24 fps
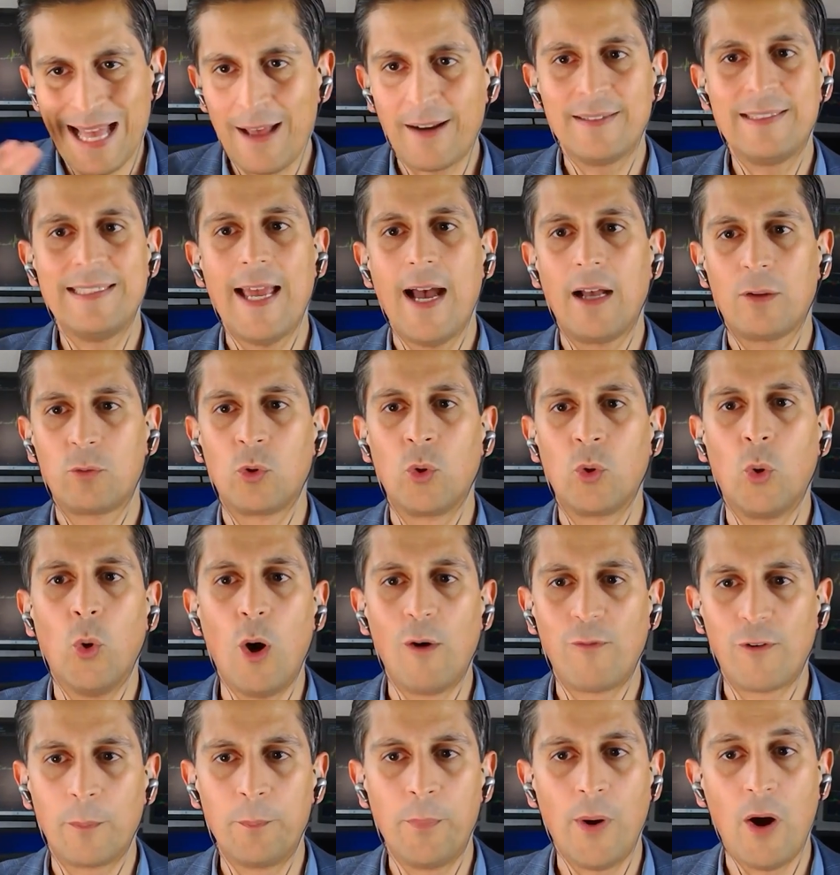without a doubt,
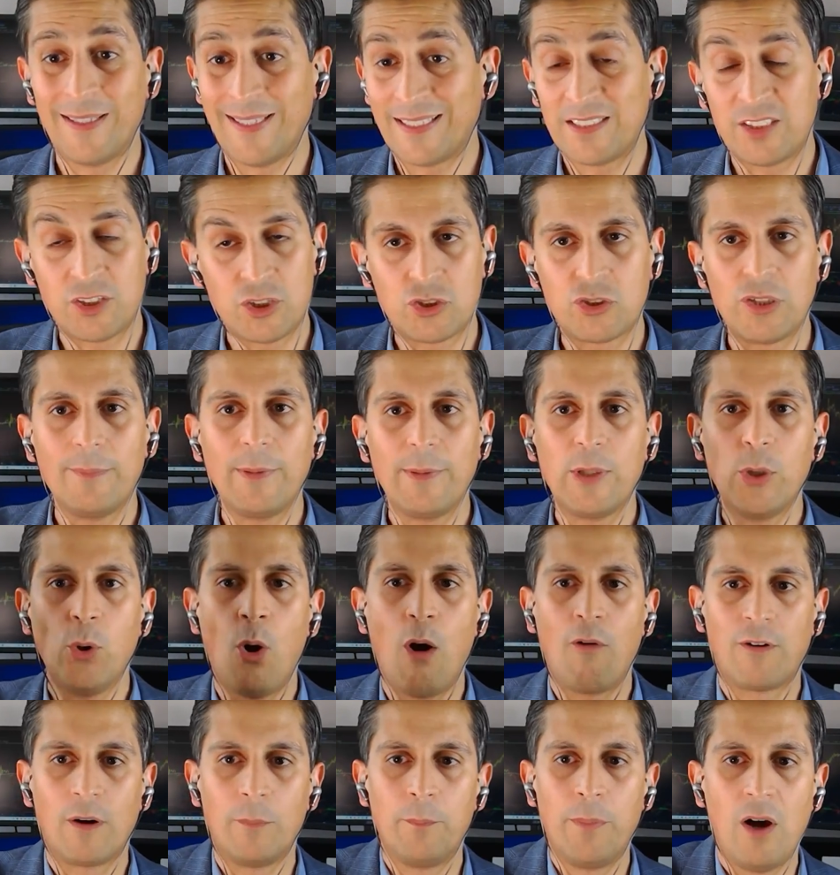we're overbought,
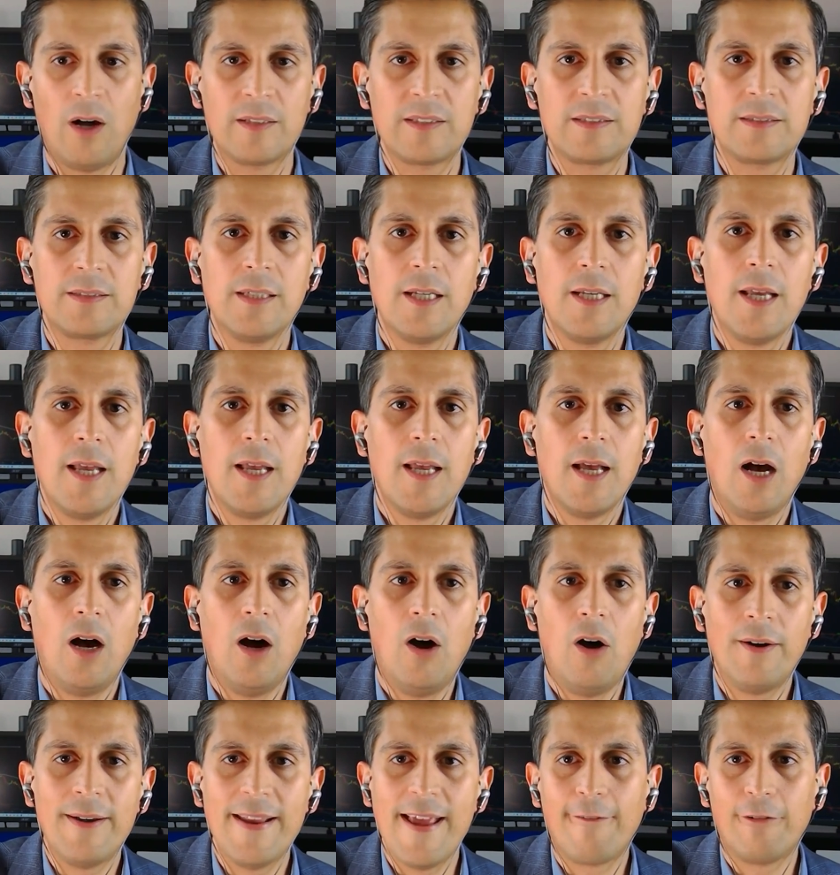extremely overbought
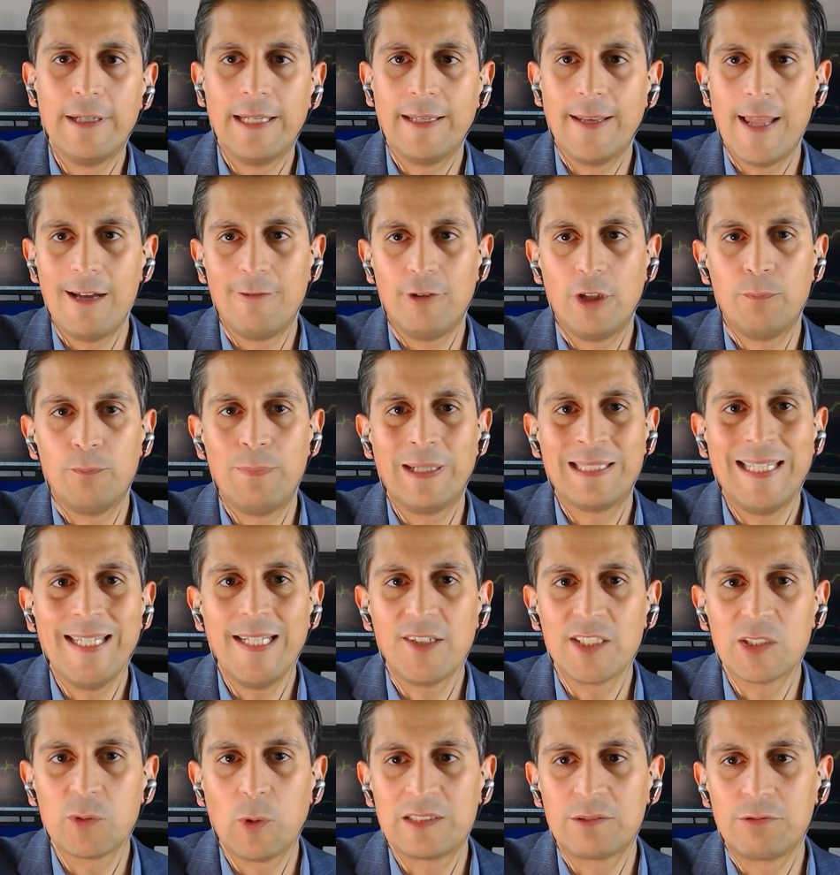on every level.
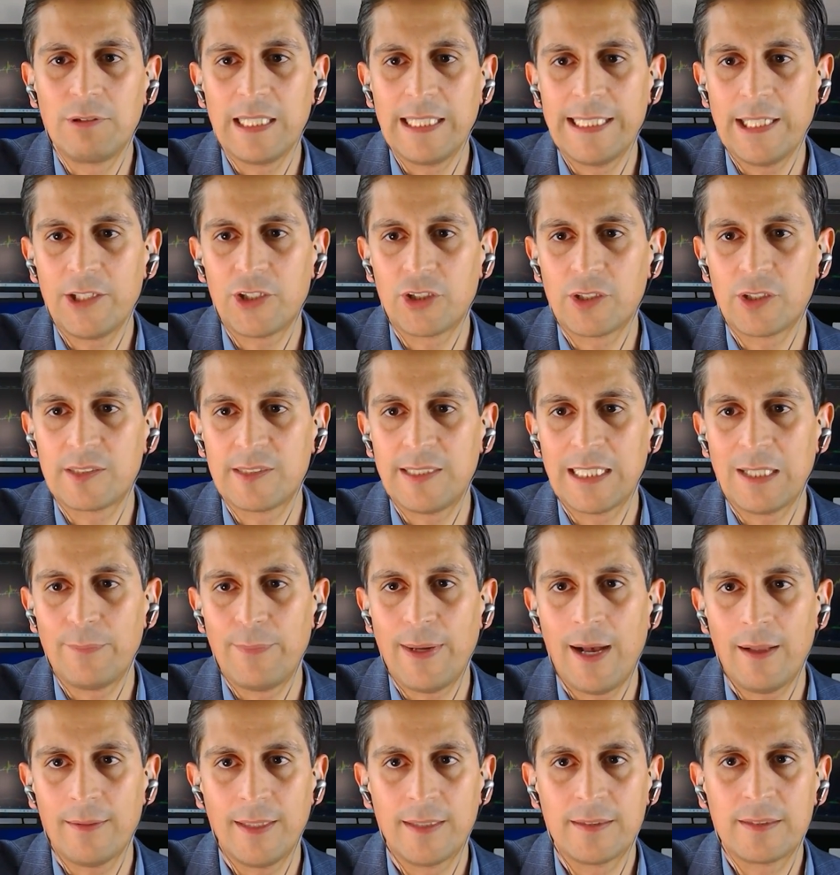But here's what's really
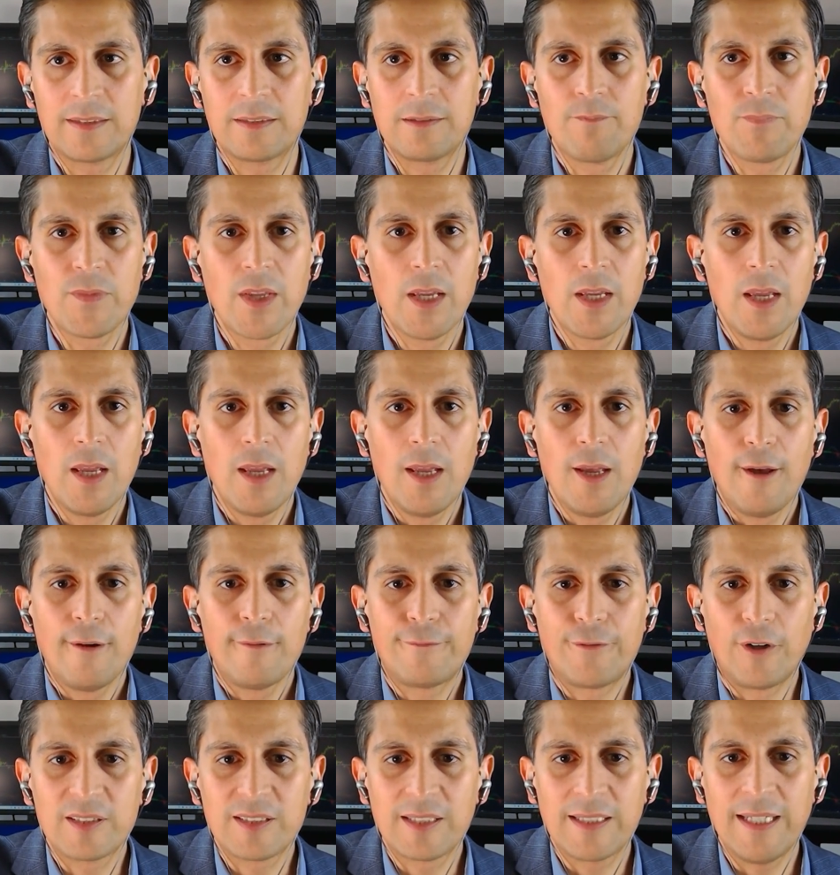interesting about this.
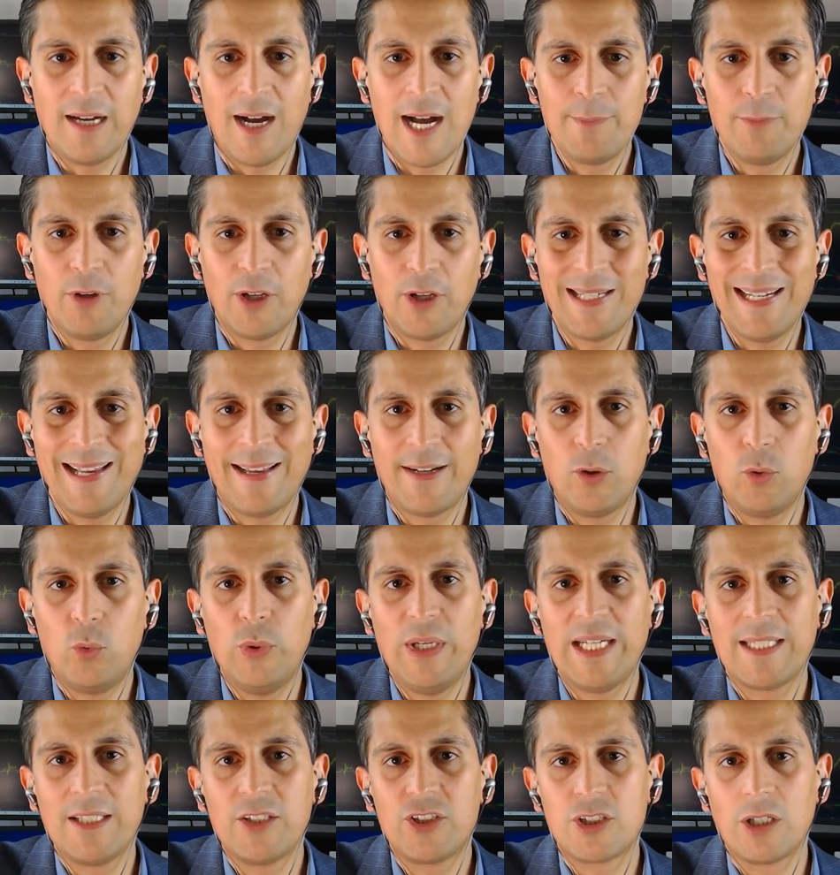Firstly, I'm looking
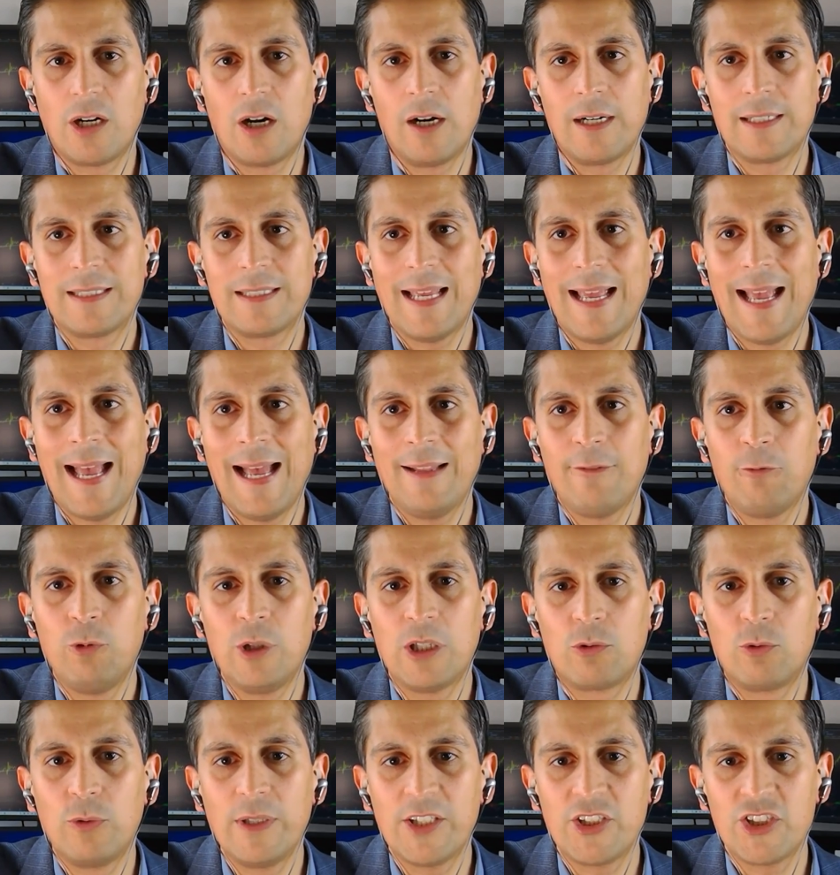at a weekly chart
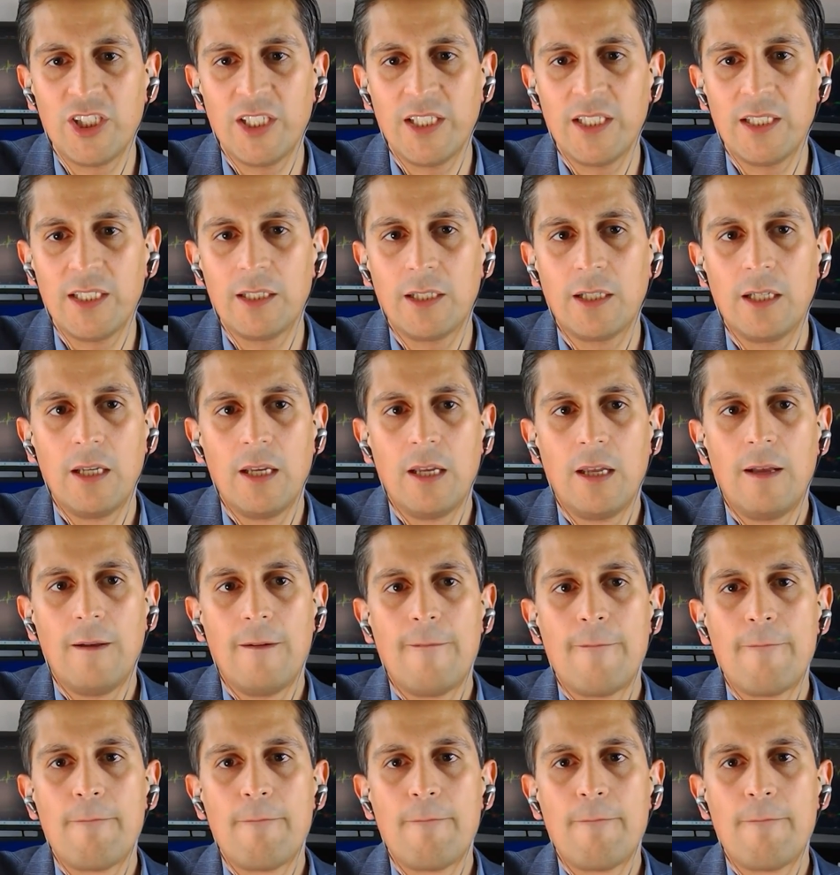and we're reaching